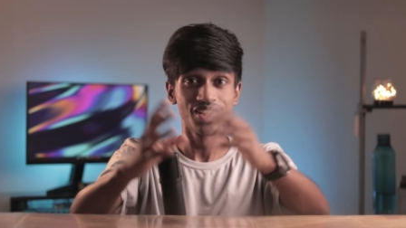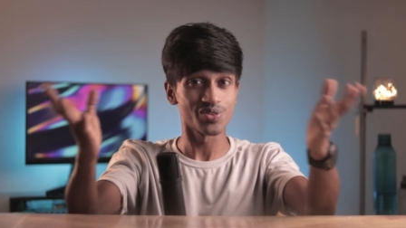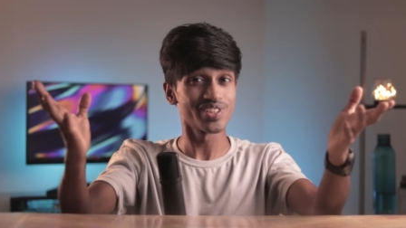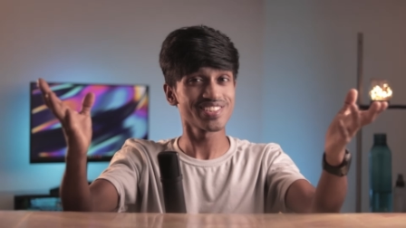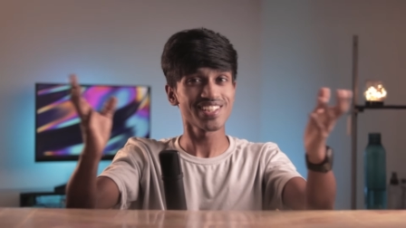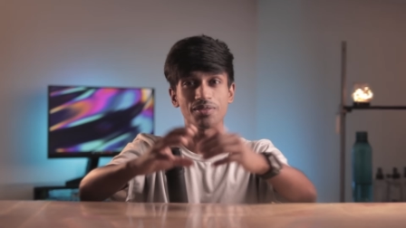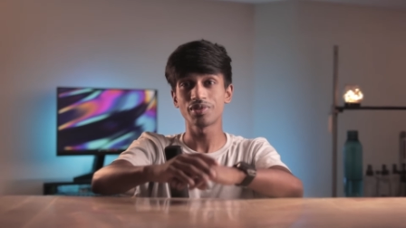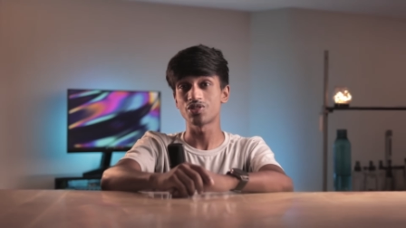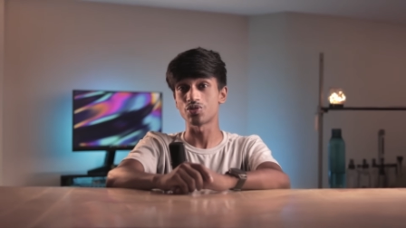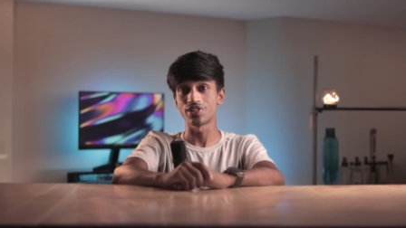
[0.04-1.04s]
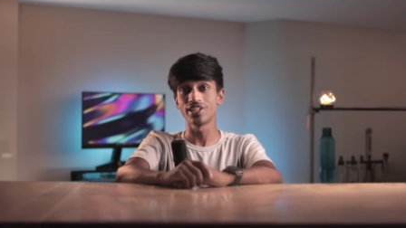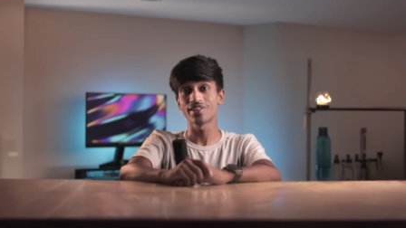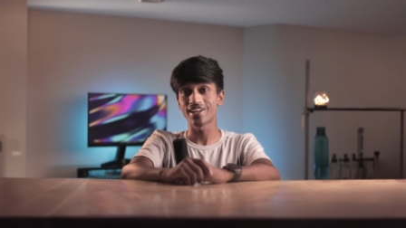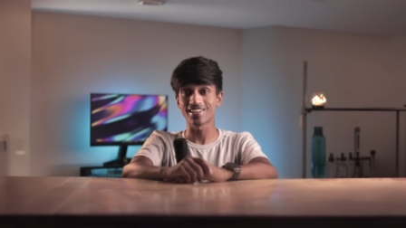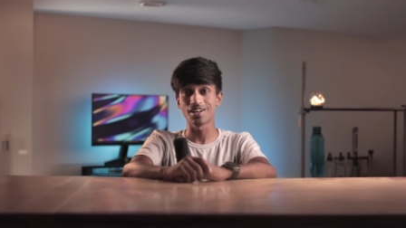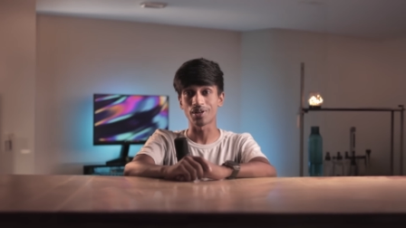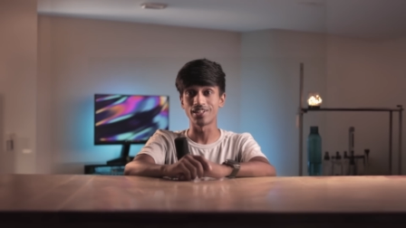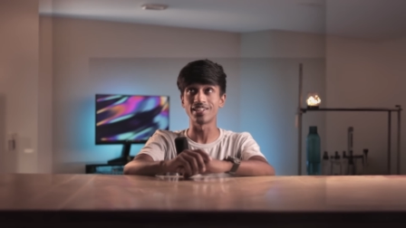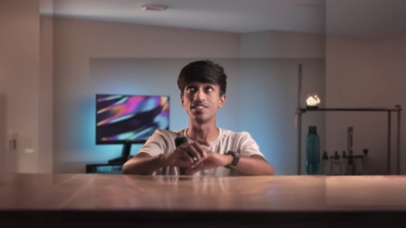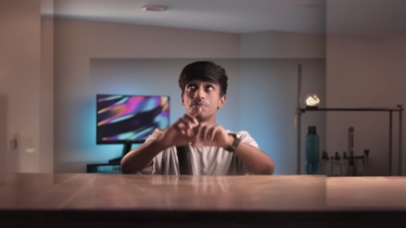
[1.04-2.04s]
So this setup that you're seeing right now
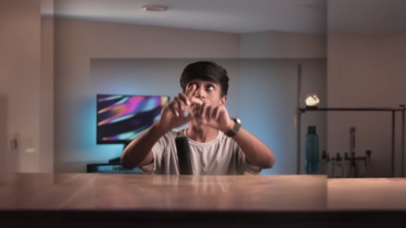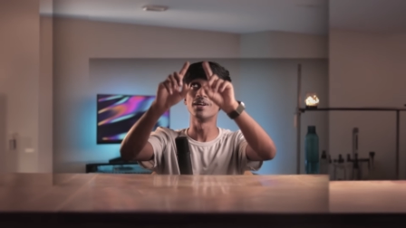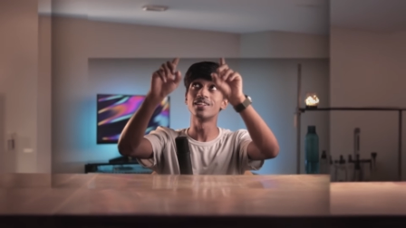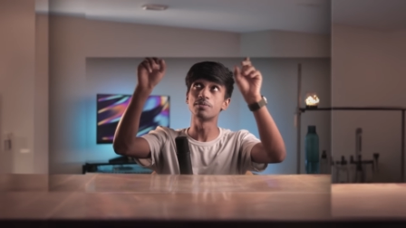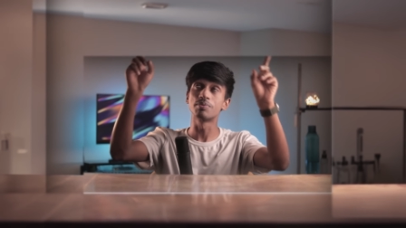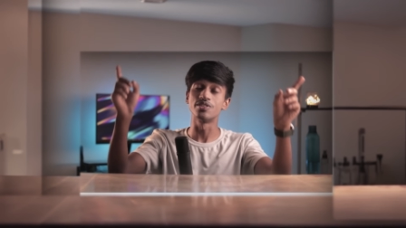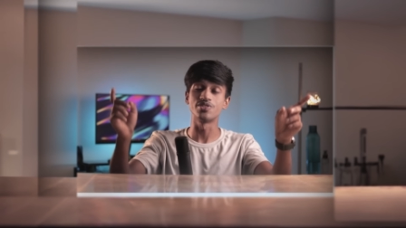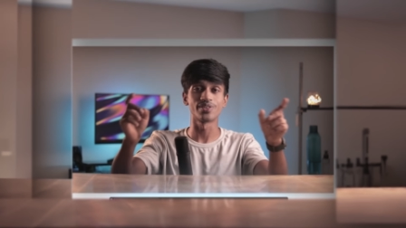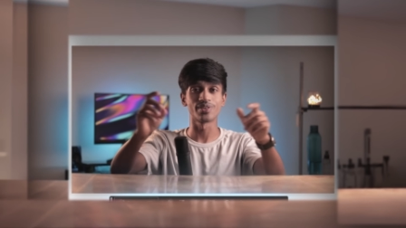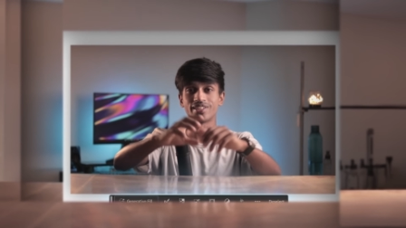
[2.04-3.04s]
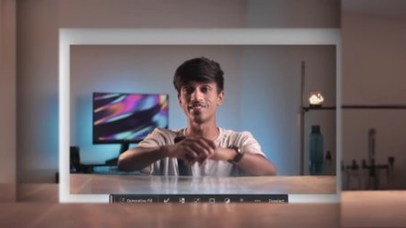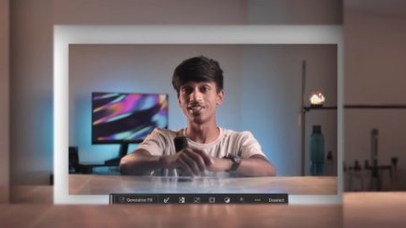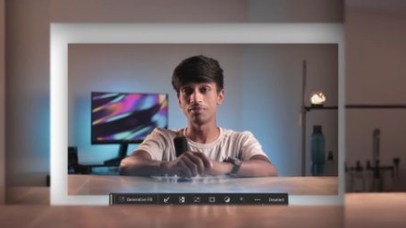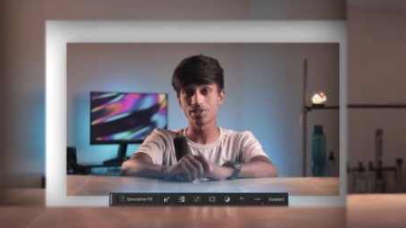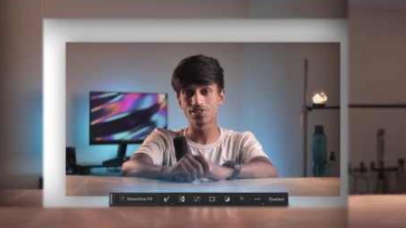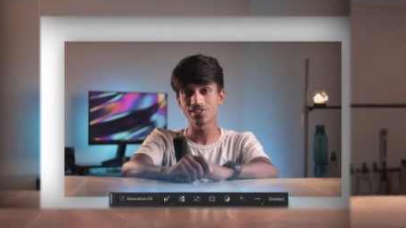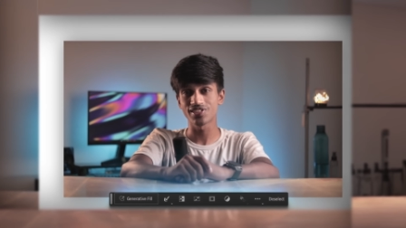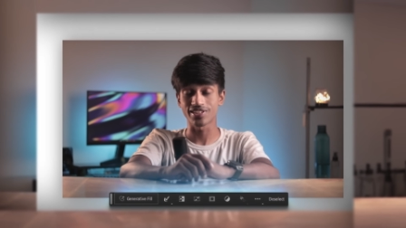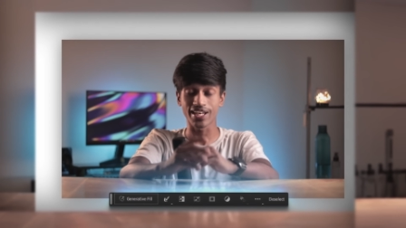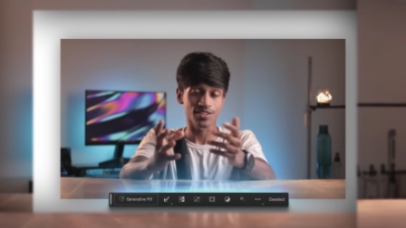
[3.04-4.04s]
contains multiple generated
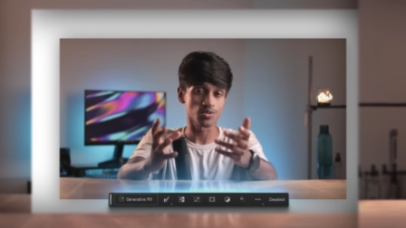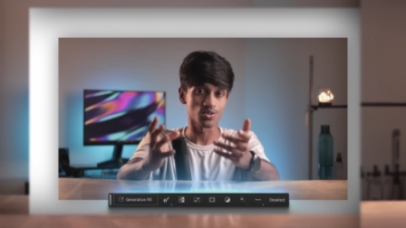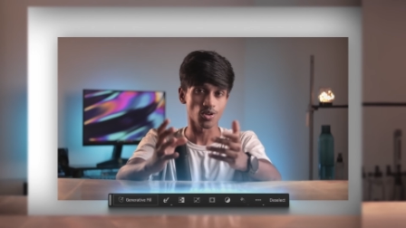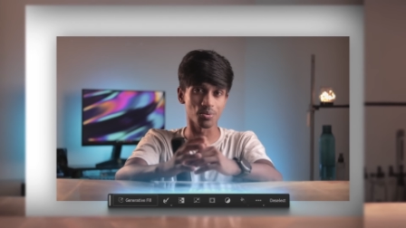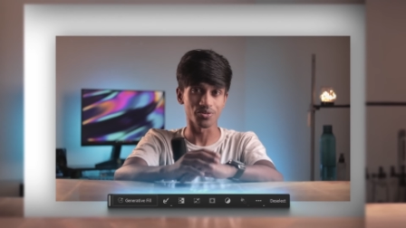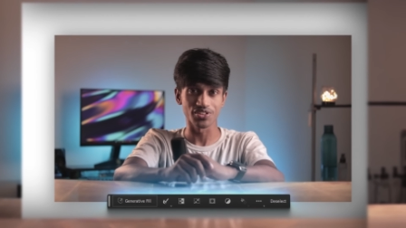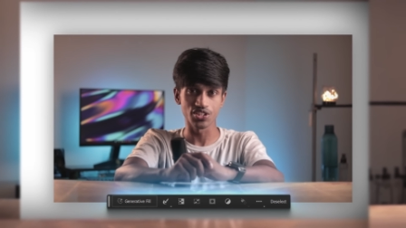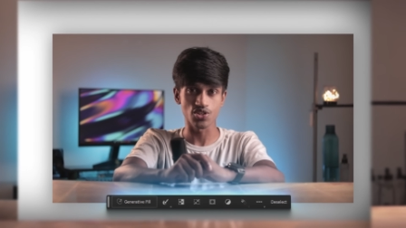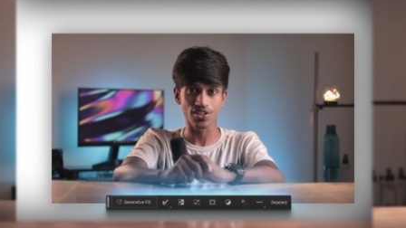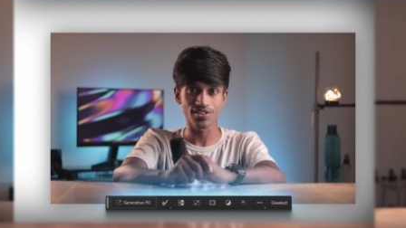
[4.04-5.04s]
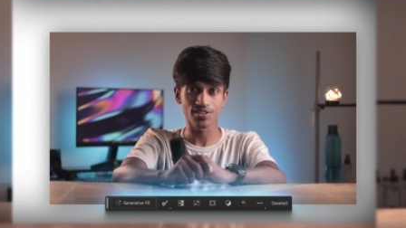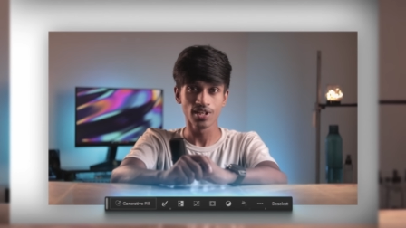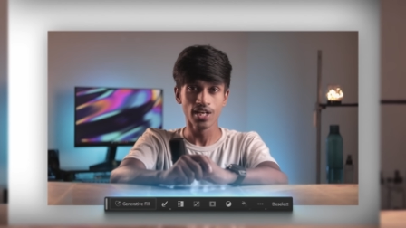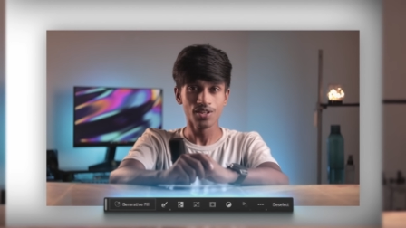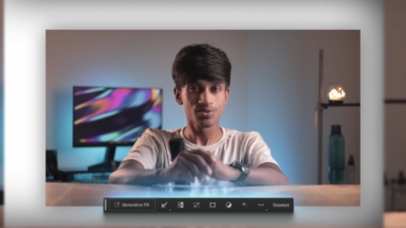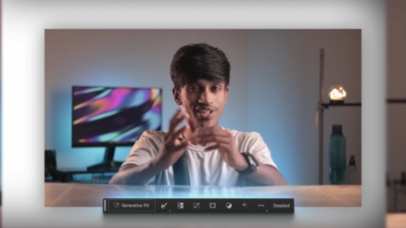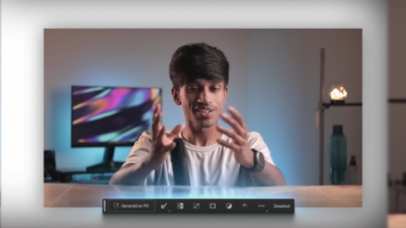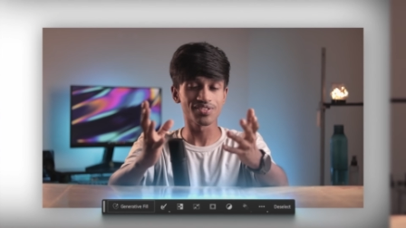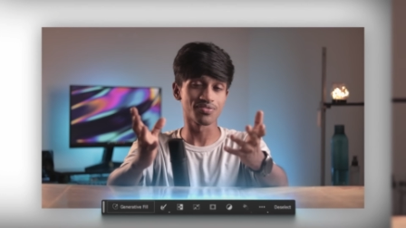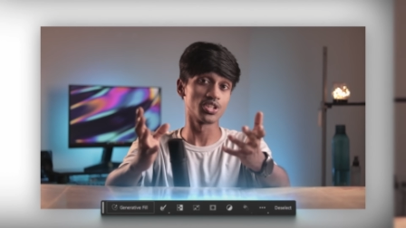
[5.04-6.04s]
images stacked on top of each other to
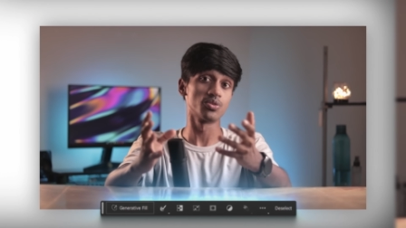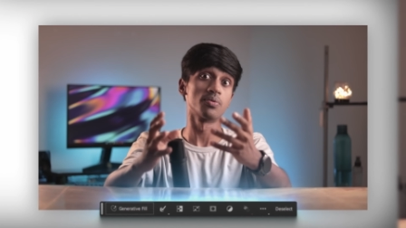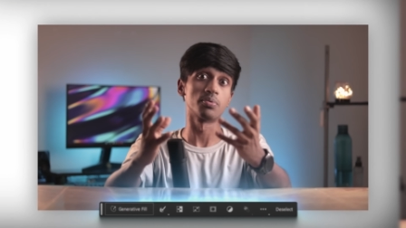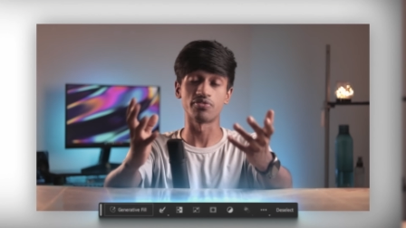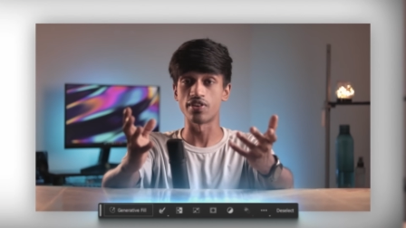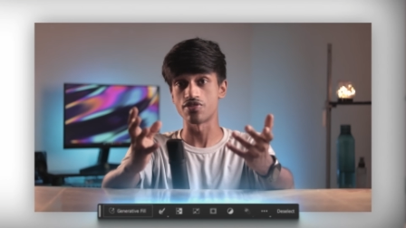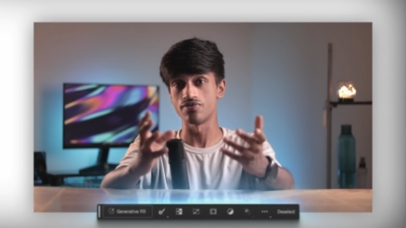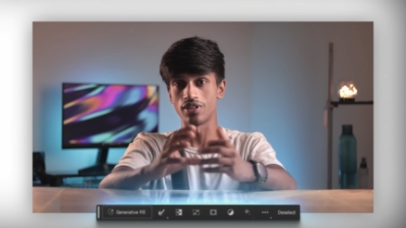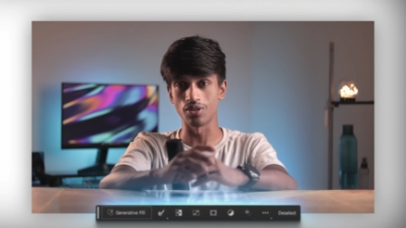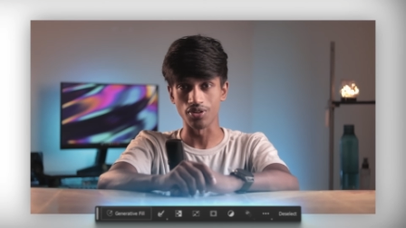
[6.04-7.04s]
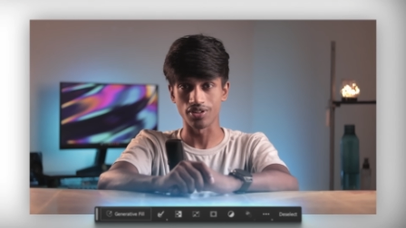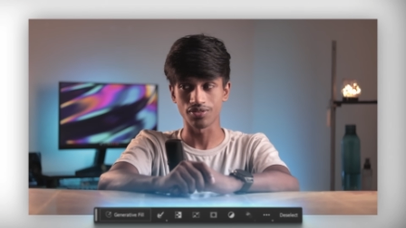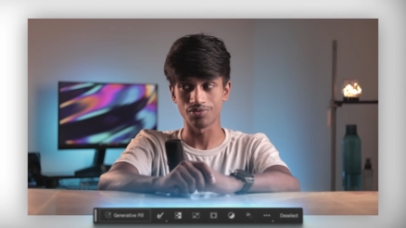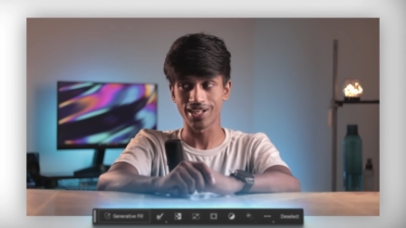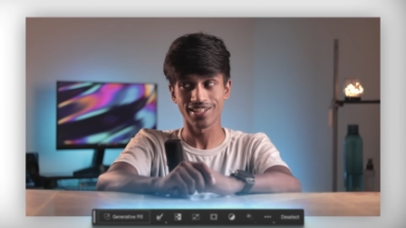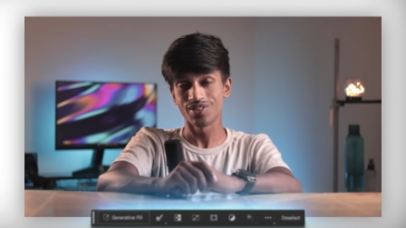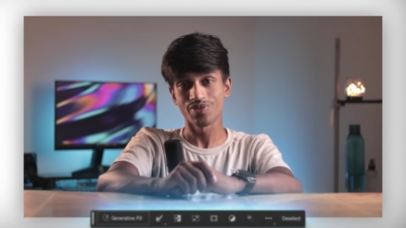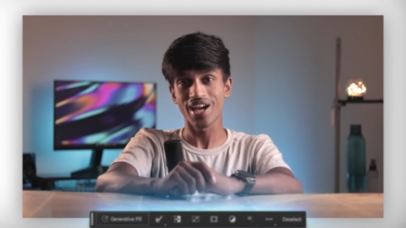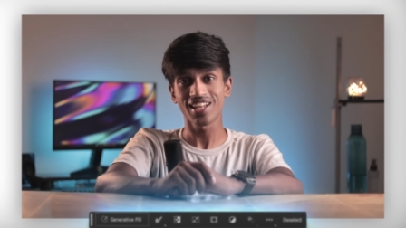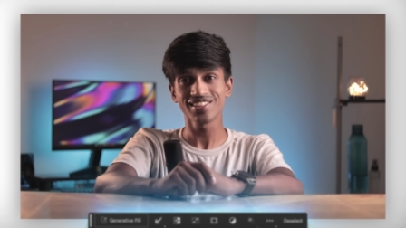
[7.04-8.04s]
give the video a professional look, while in
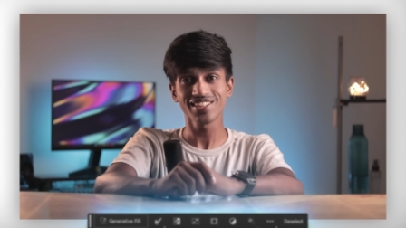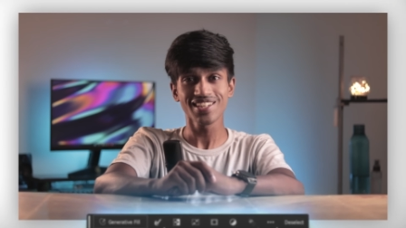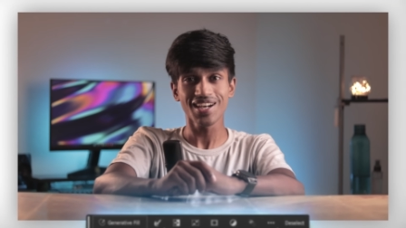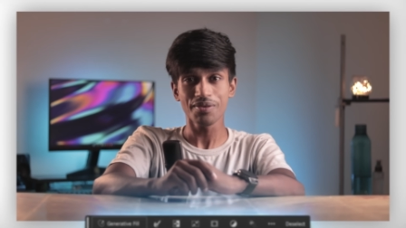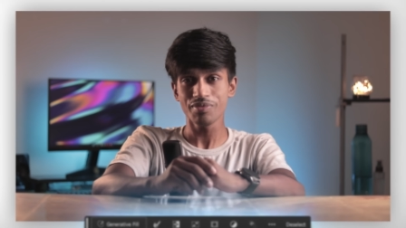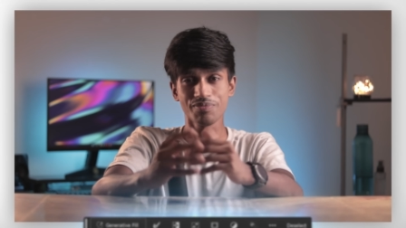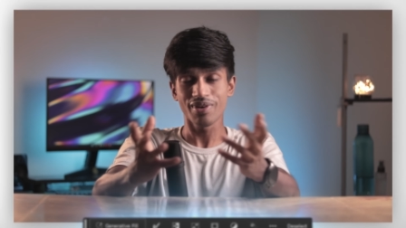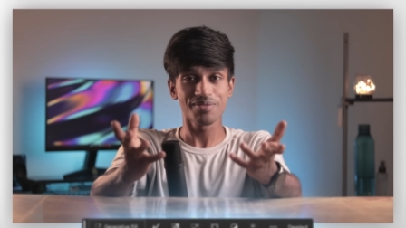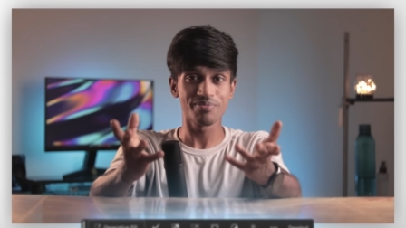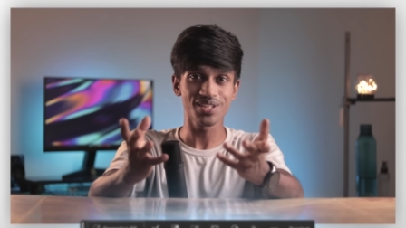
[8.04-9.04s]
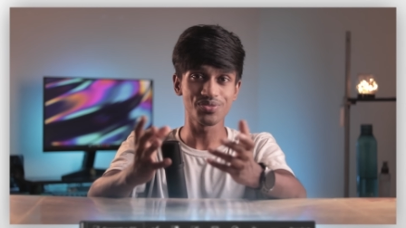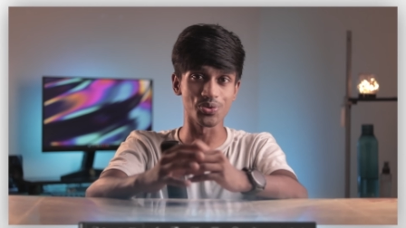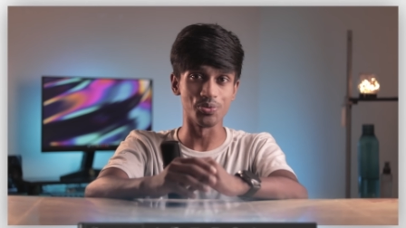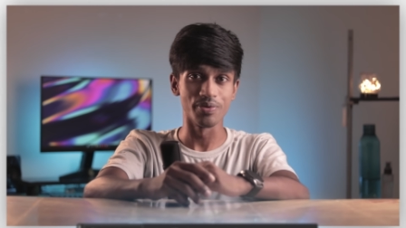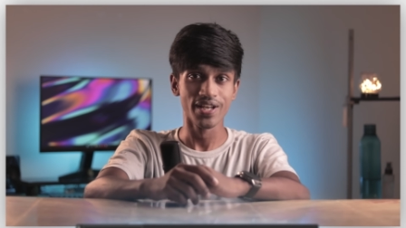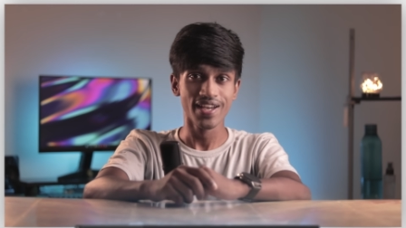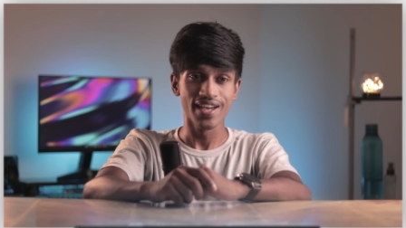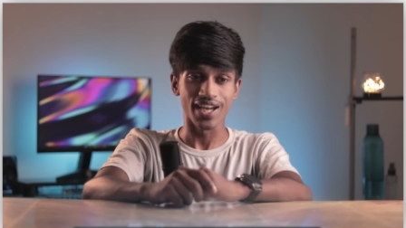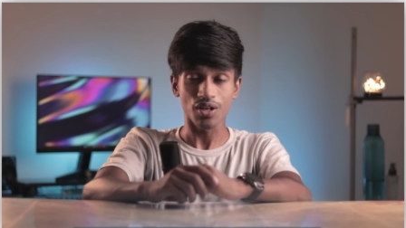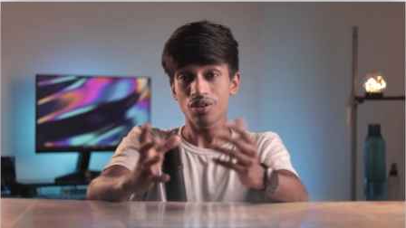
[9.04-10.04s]
reality I'm in my bedroom
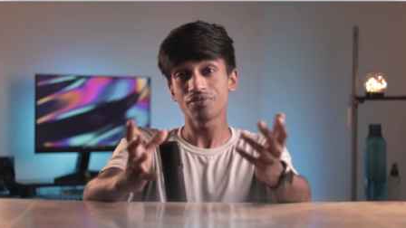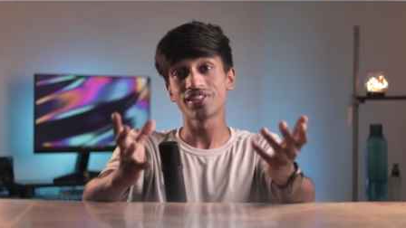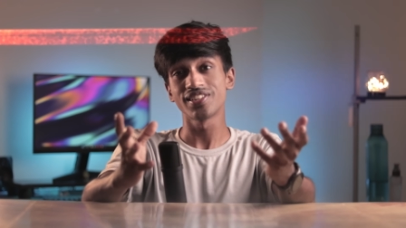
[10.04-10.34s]
and all of